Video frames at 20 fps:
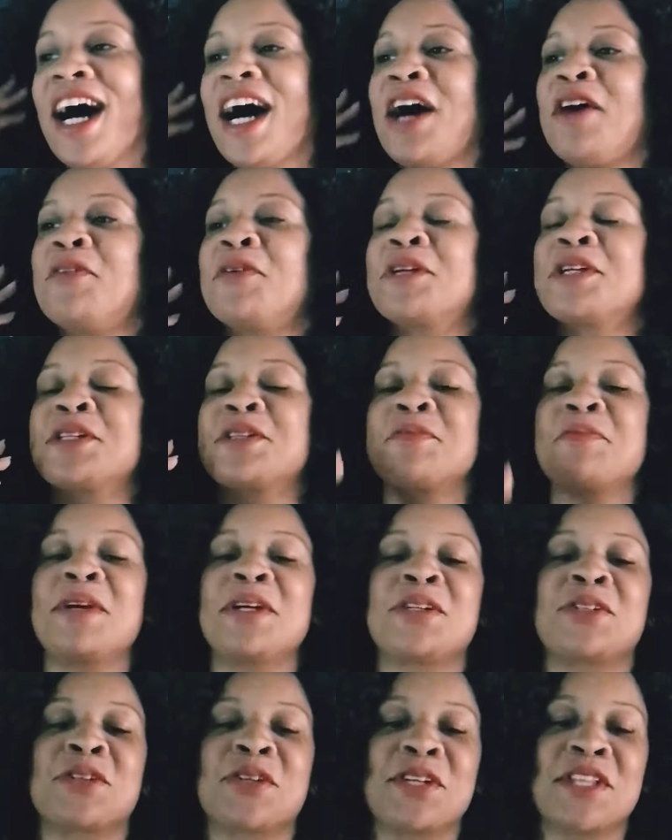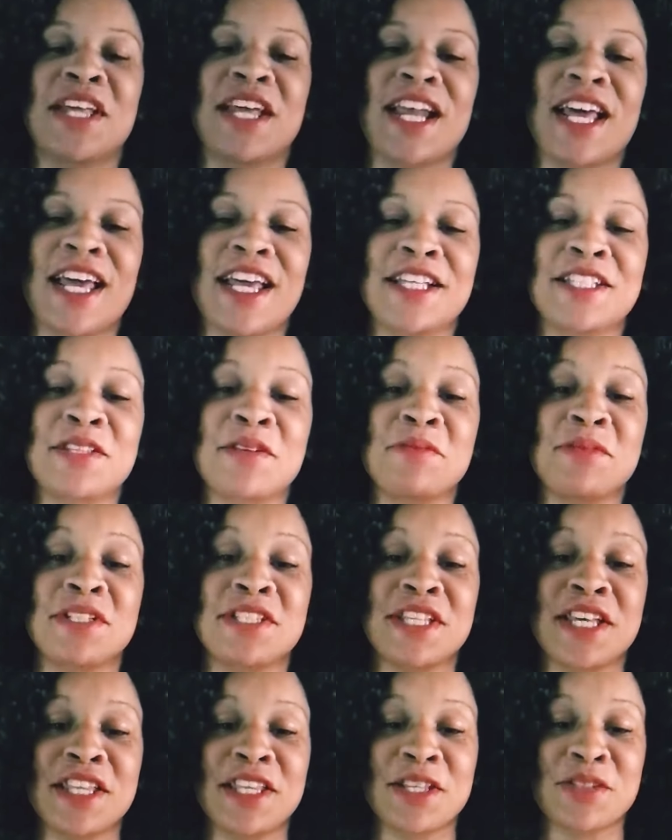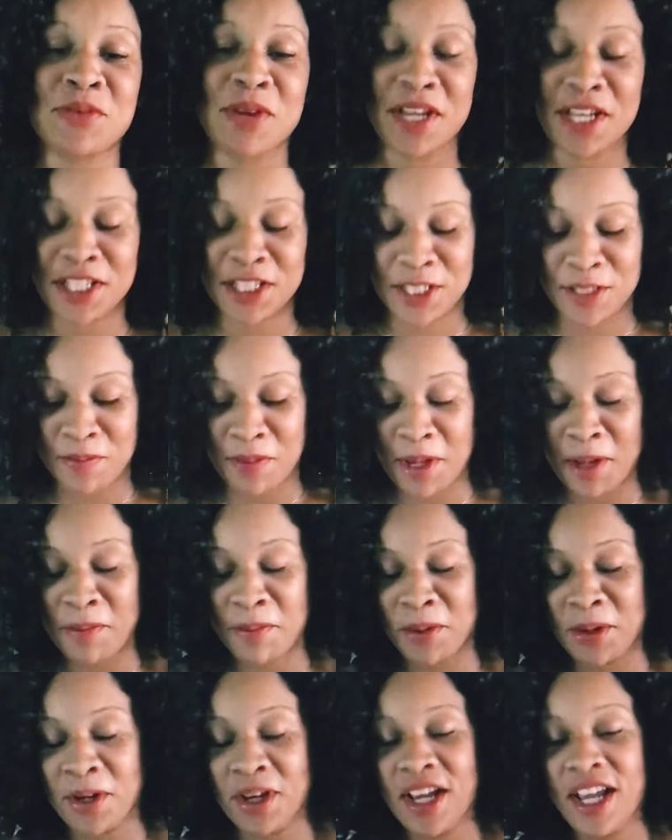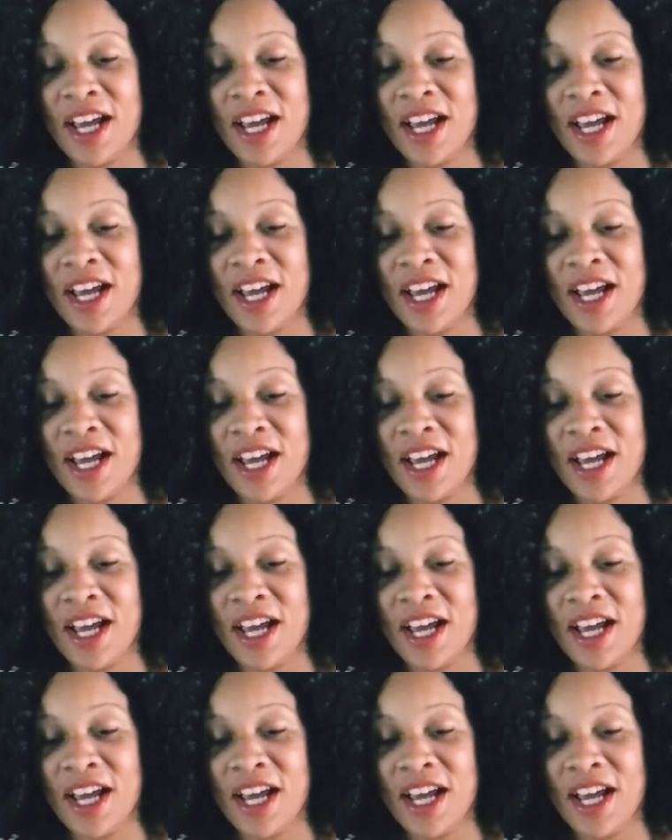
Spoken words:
I wanted to make sure that I had something to say. That's why I got this paper.